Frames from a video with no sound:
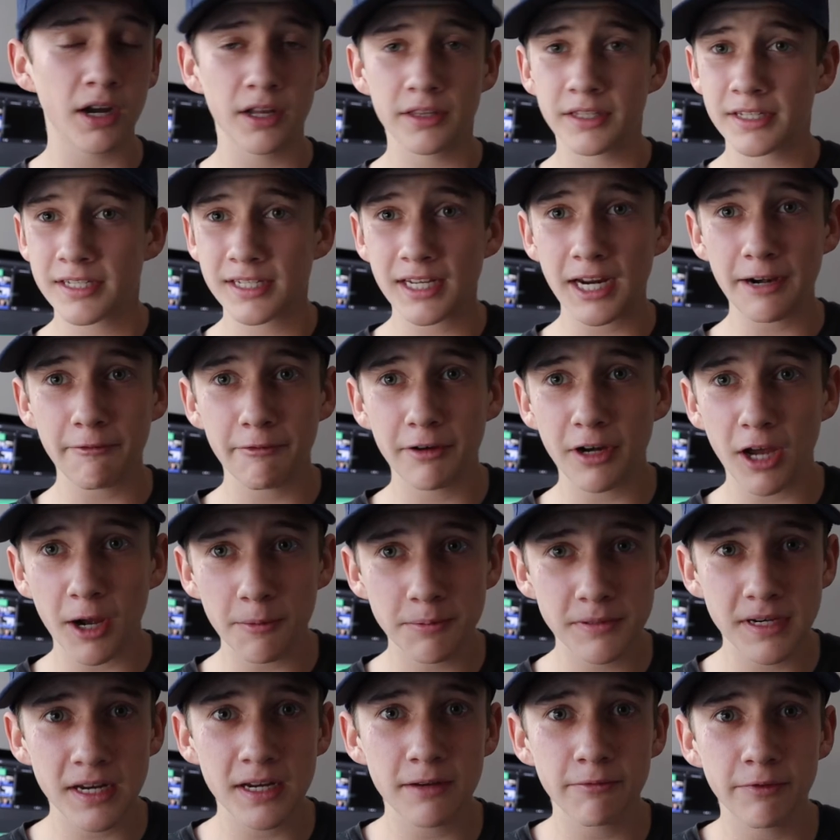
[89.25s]
This is kind of an
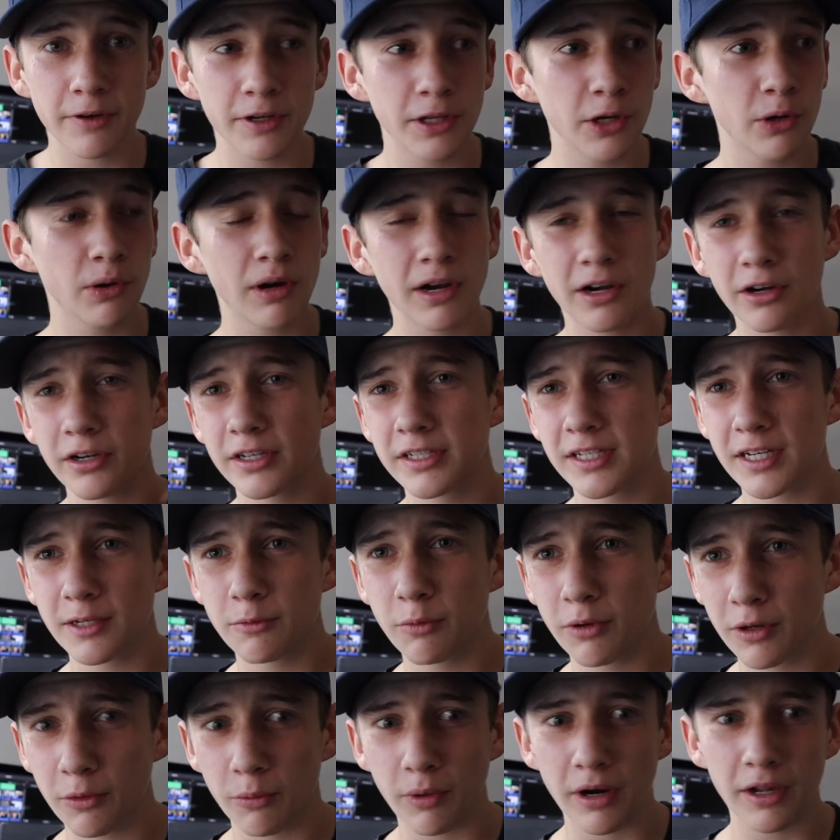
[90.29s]
update video. I already did
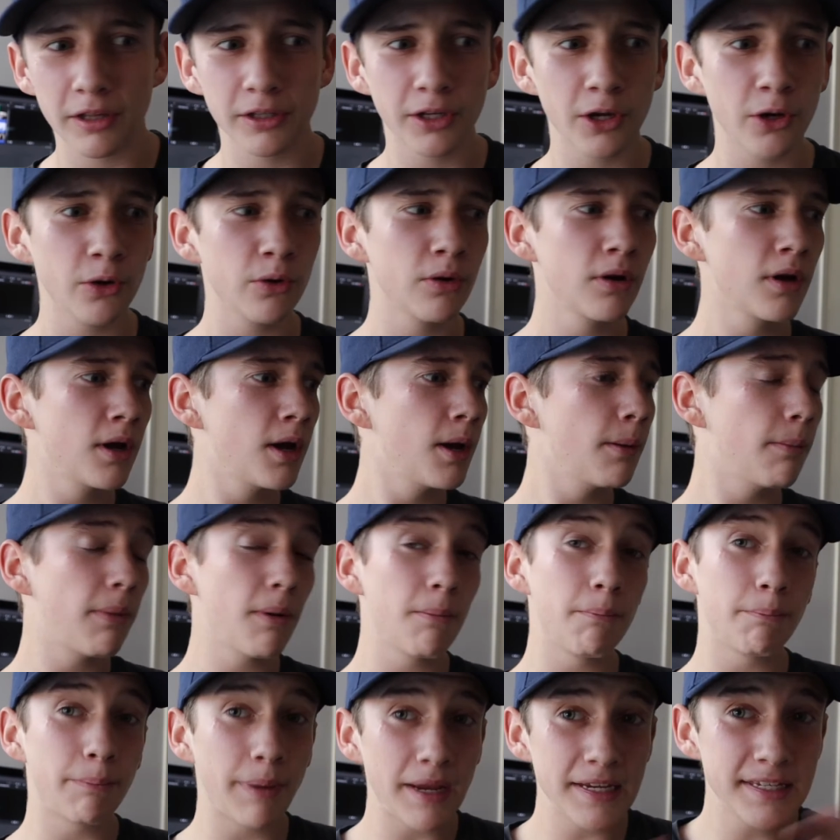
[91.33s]
one a while ago,
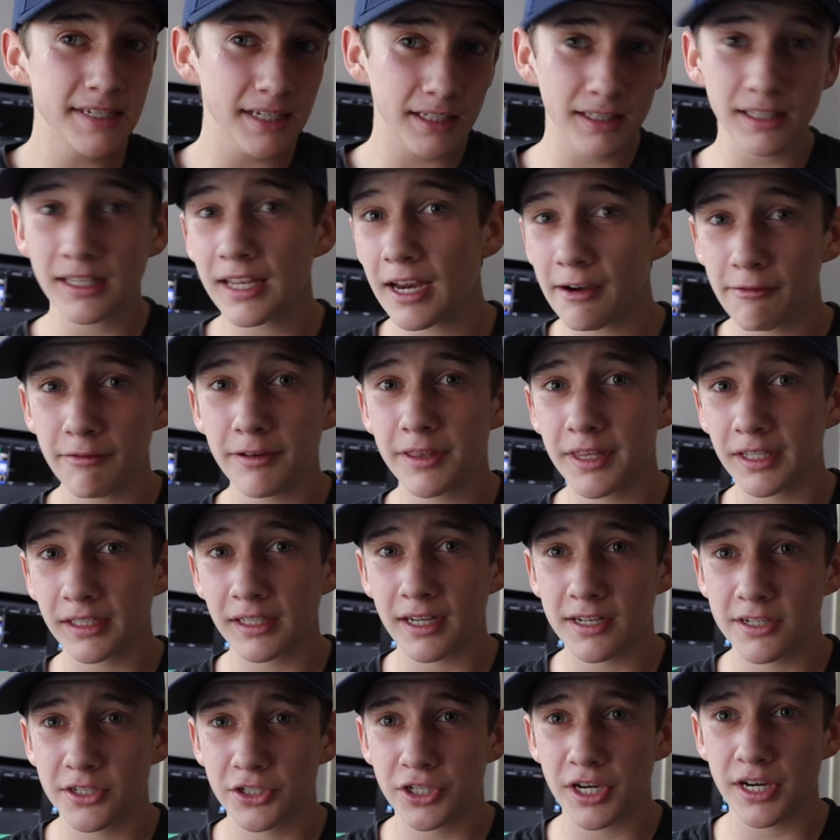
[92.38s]
but basically everything
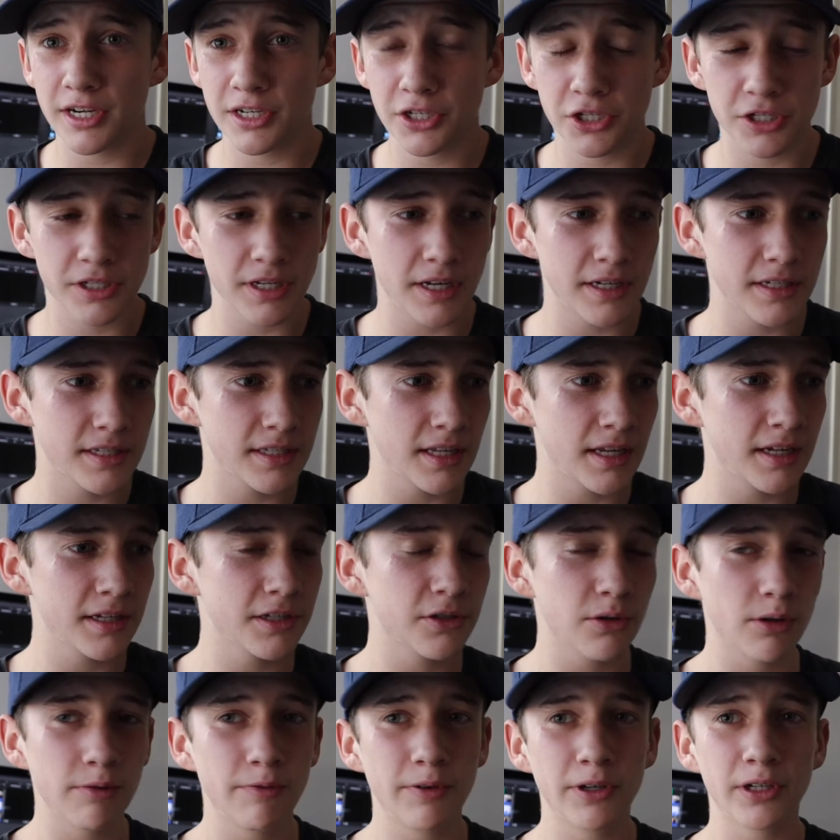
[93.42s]
has changed since then,
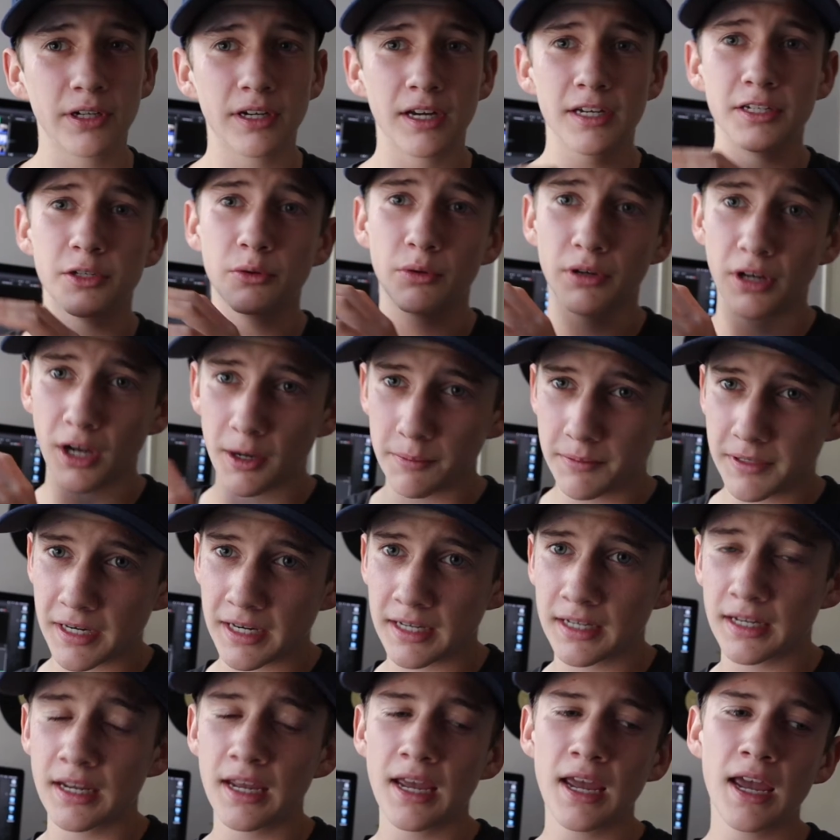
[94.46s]
so I figured I'd do an
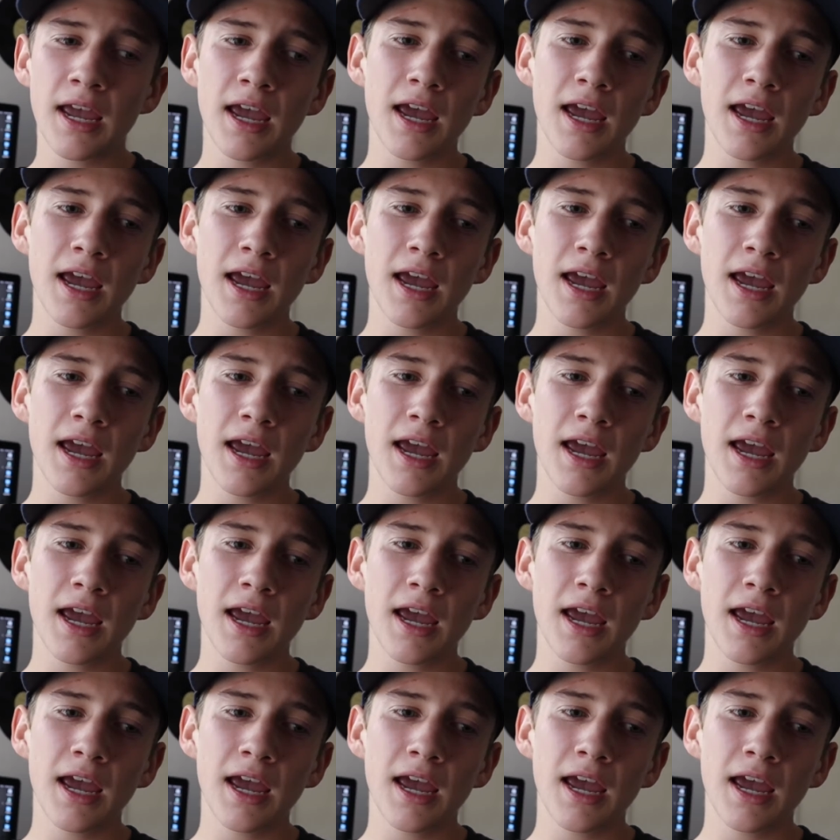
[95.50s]
update.